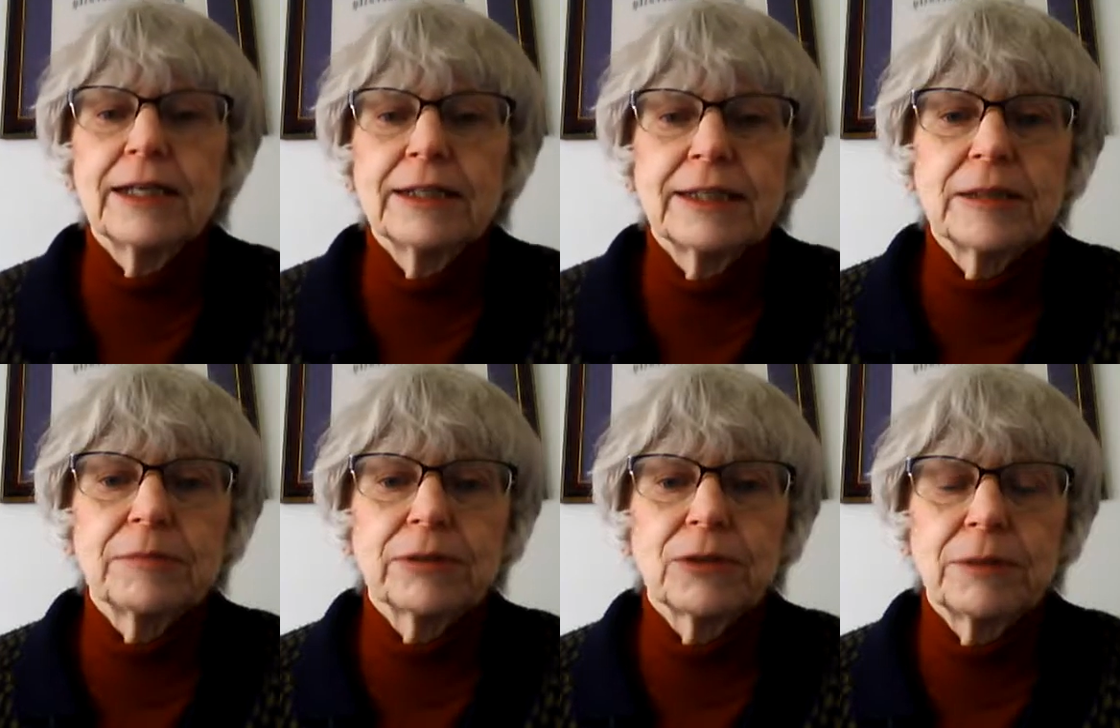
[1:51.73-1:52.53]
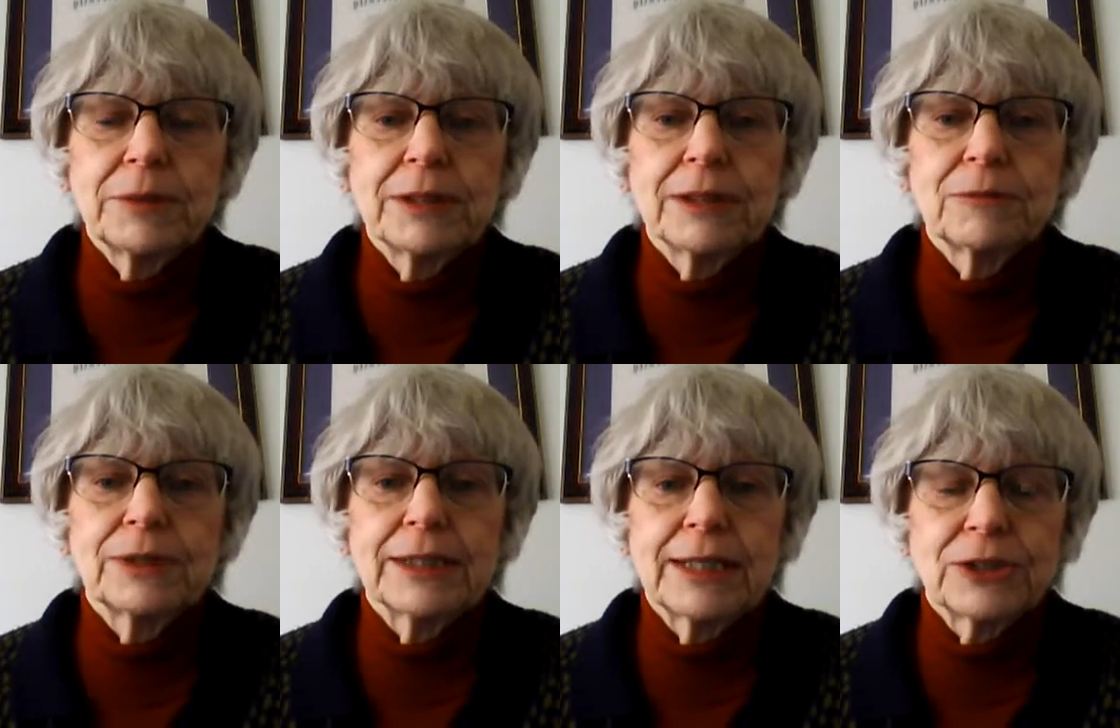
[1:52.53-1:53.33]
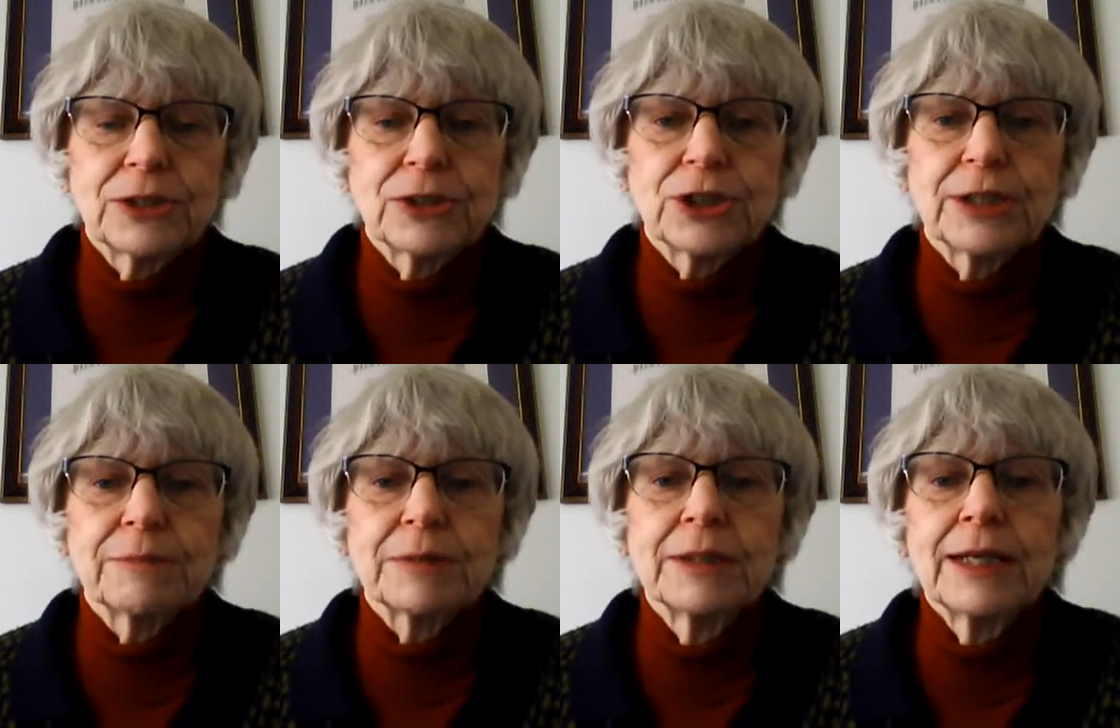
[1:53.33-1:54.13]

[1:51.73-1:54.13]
the employment relationship